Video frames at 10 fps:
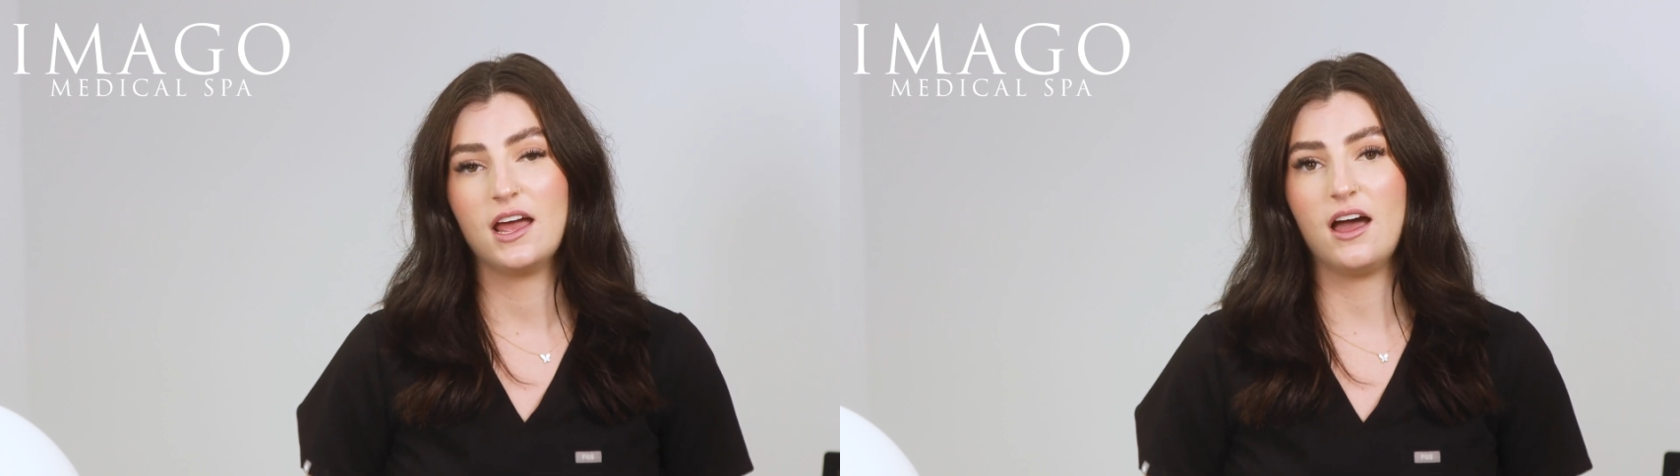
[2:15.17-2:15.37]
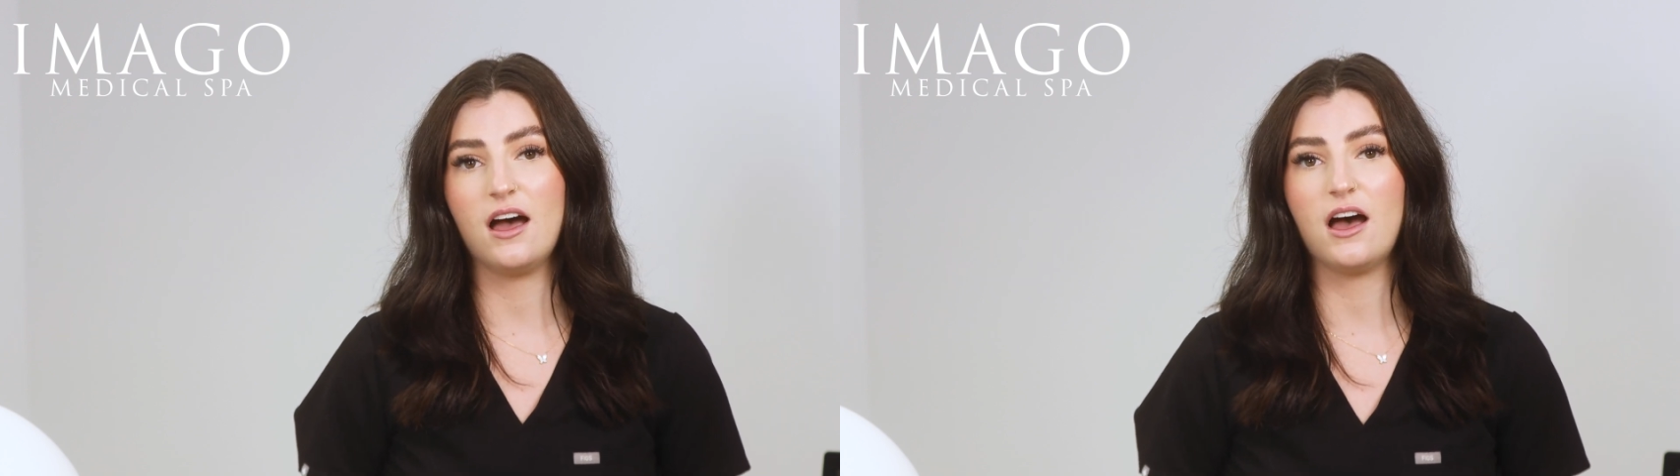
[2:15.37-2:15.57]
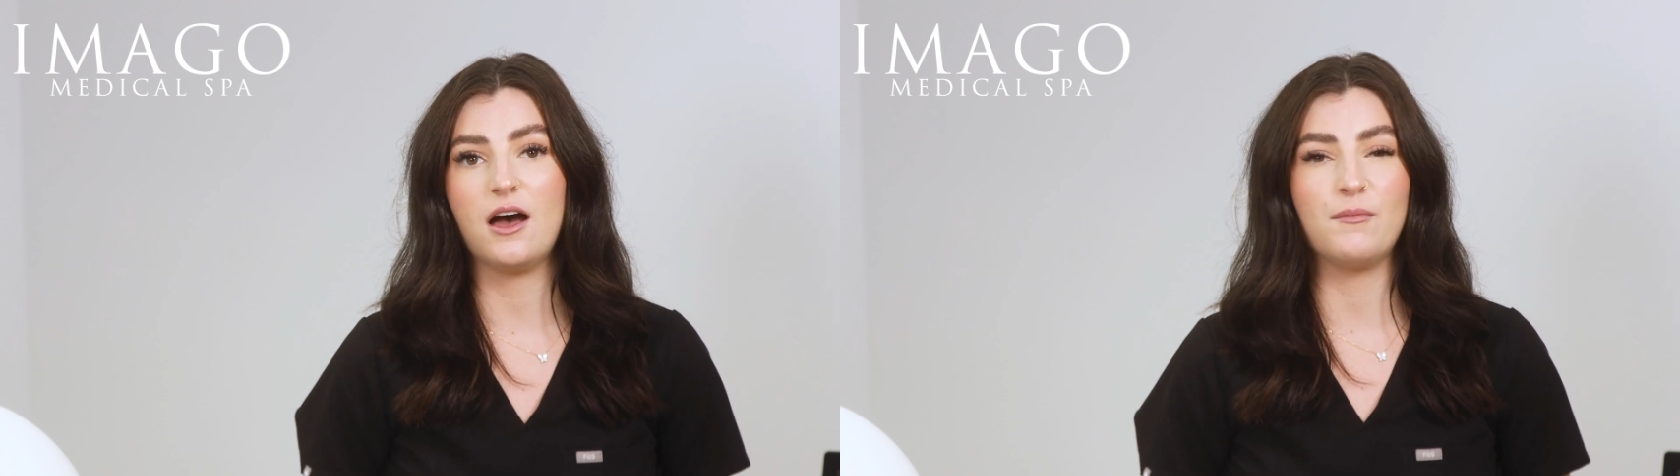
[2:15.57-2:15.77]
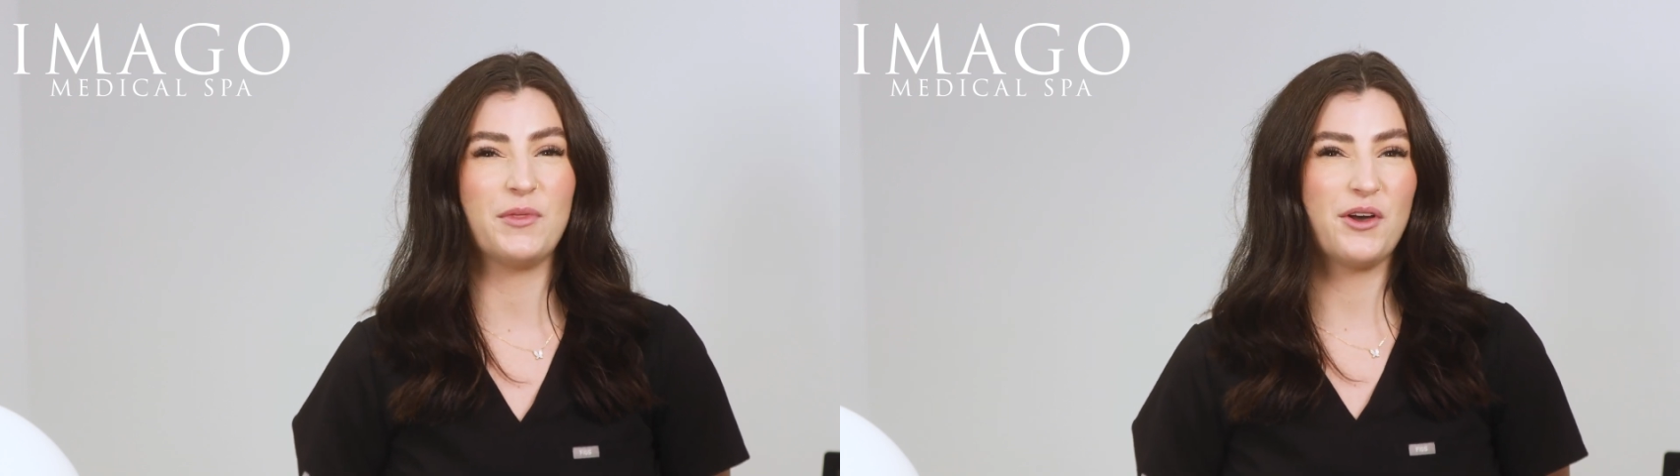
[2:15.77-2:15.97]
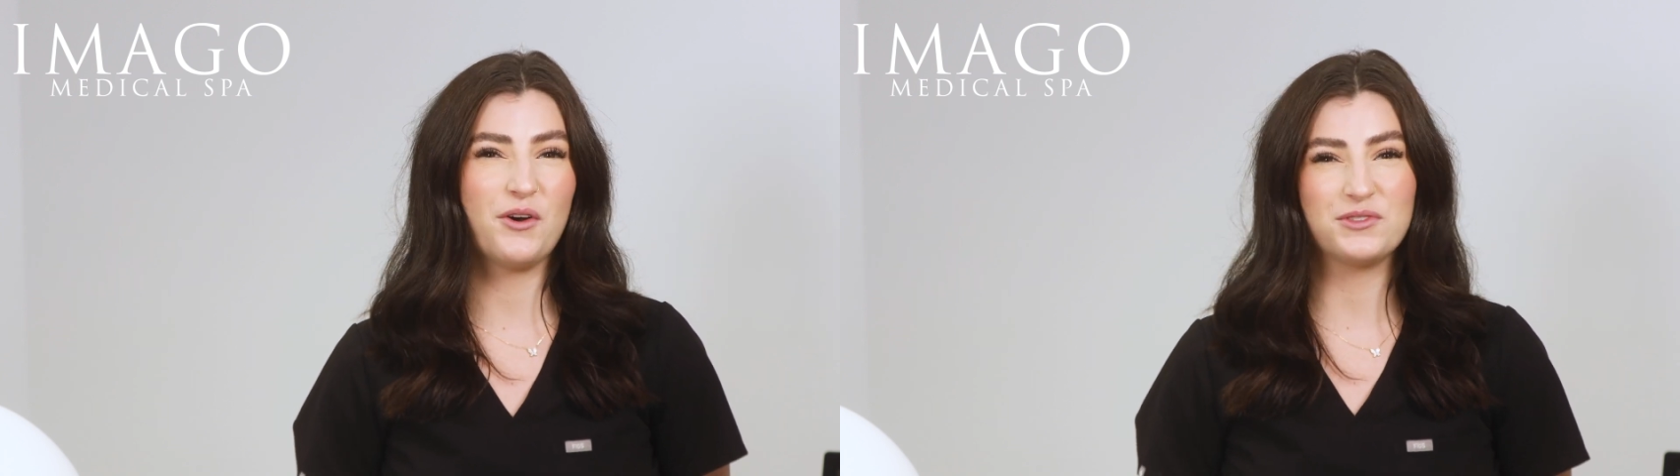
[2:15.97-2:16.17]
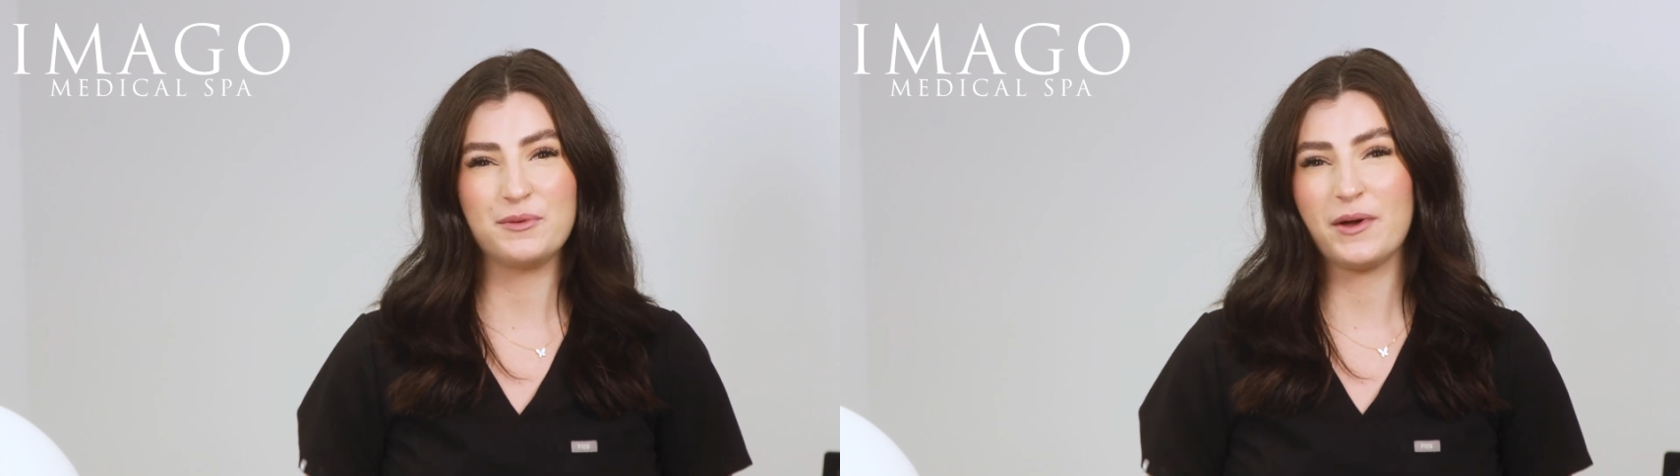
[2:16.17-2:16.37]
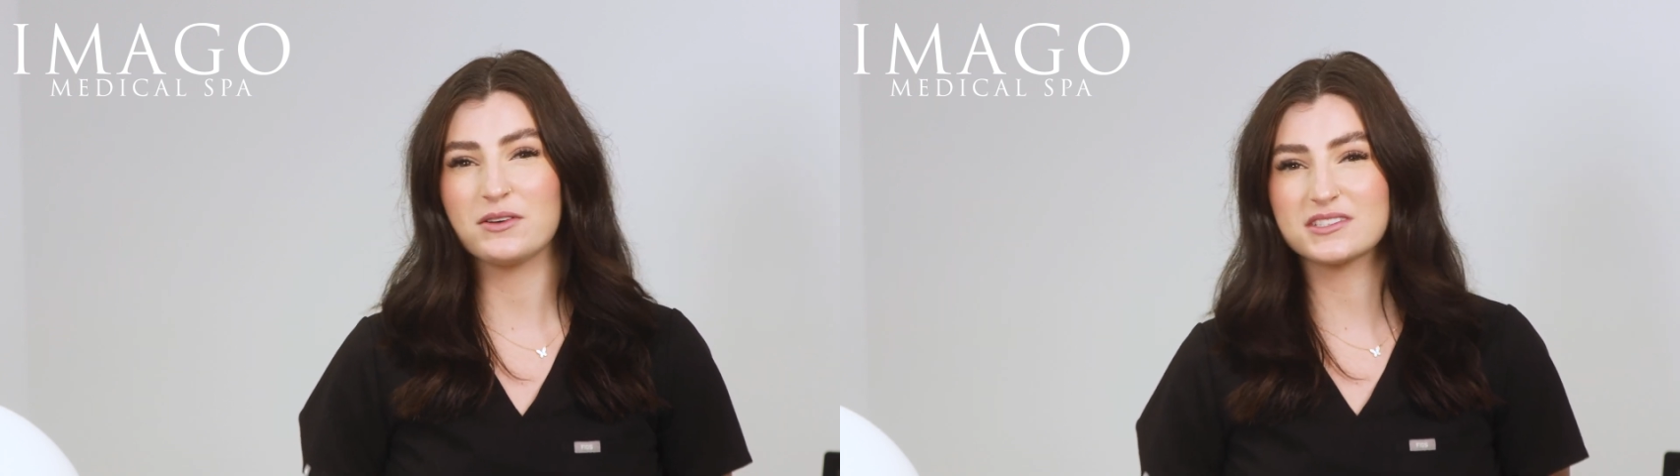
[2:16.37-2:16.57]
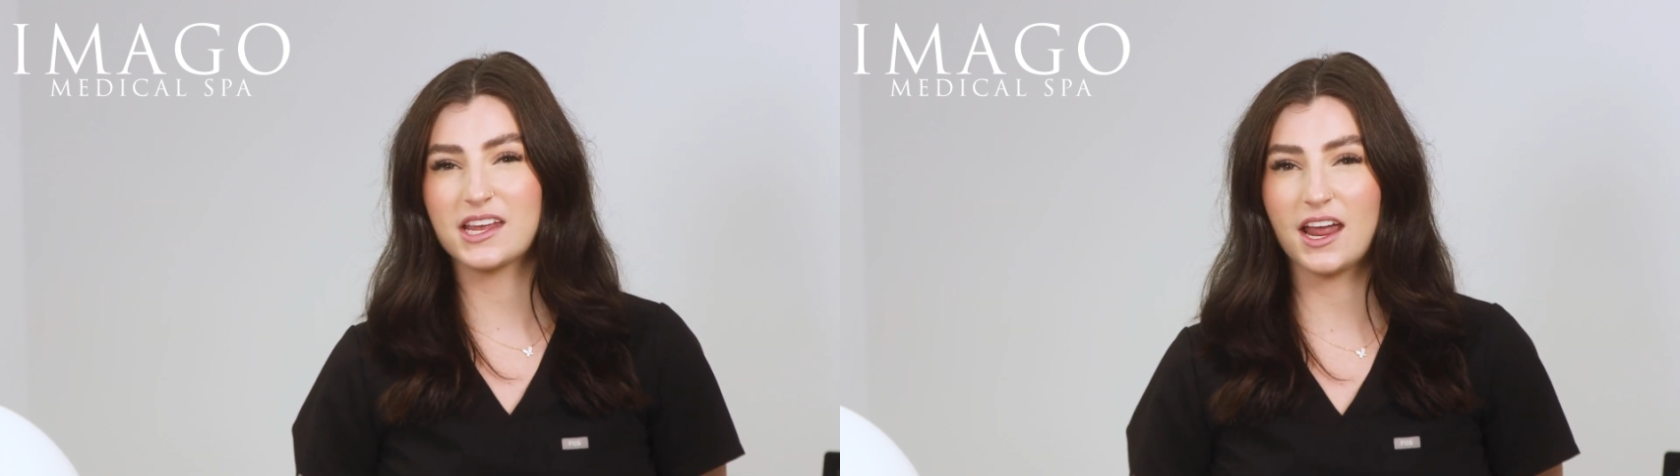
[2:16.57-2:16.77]
The only
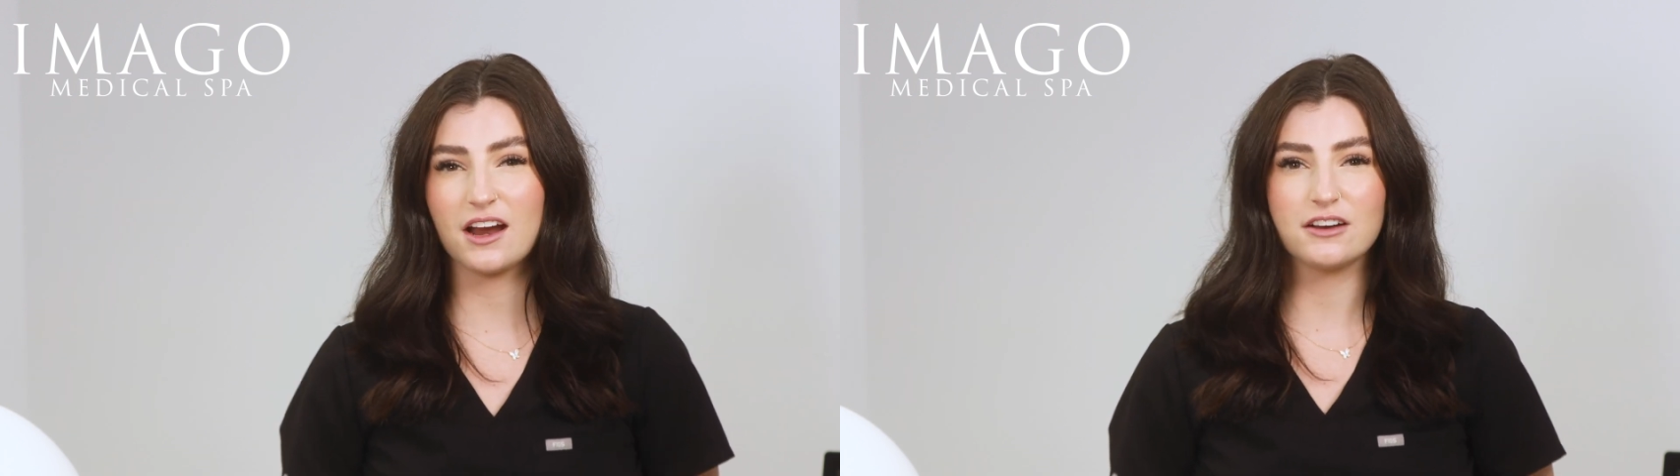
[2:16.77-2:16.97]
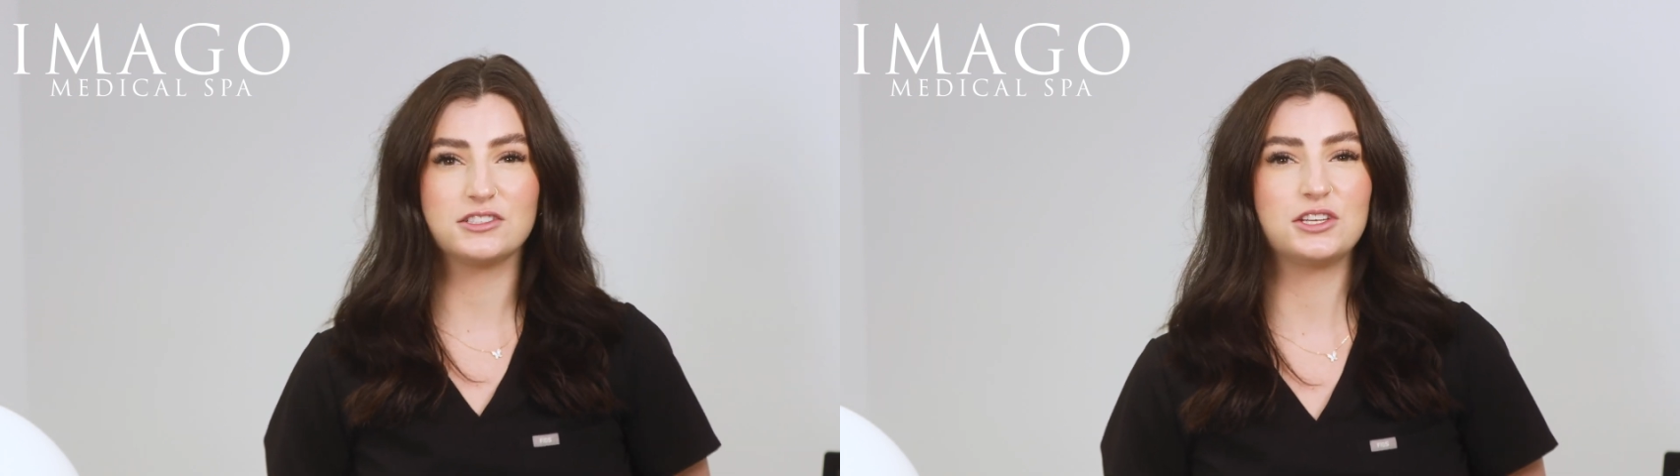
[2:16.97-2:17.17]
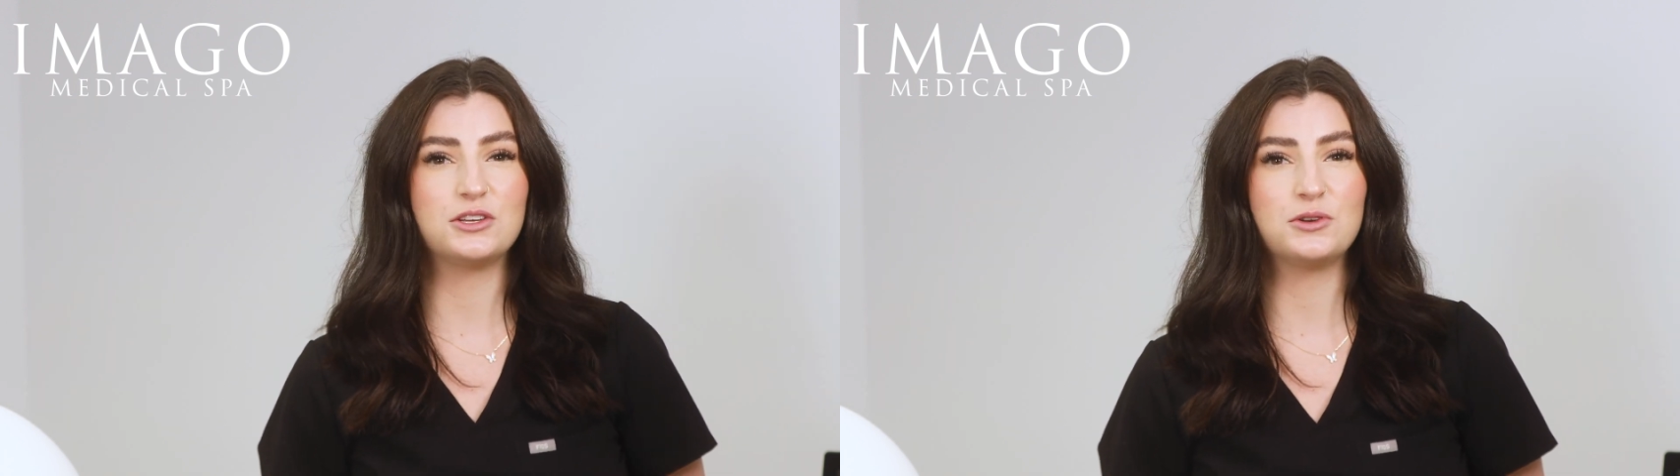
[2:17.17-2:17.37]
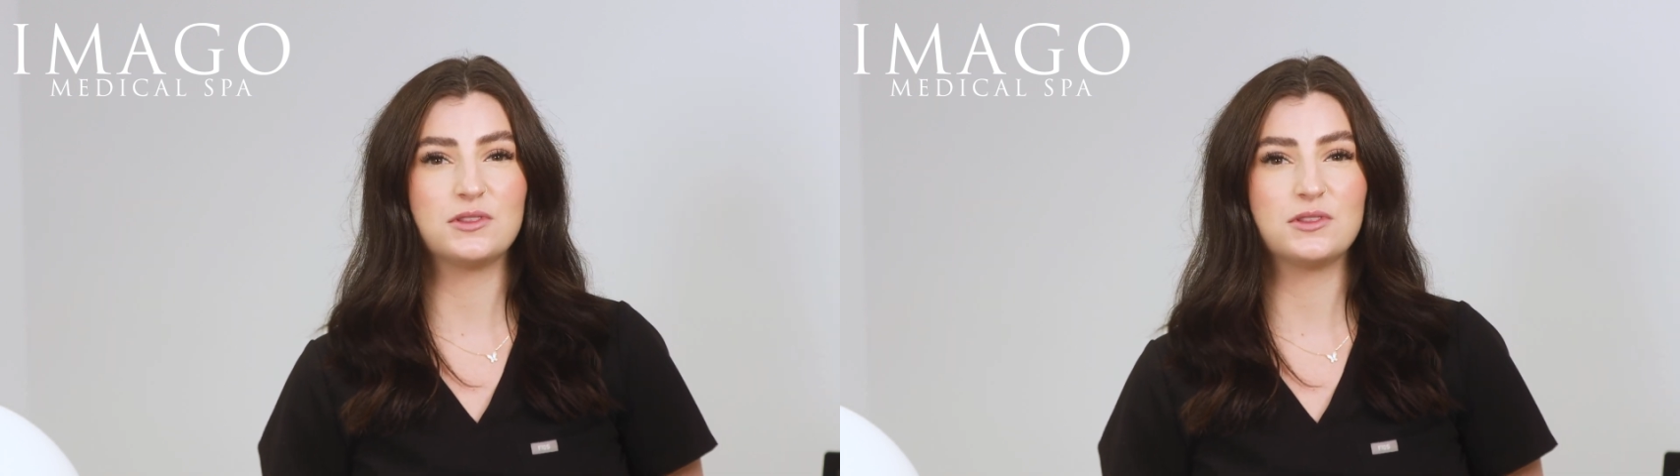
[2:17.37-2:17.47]
post-care to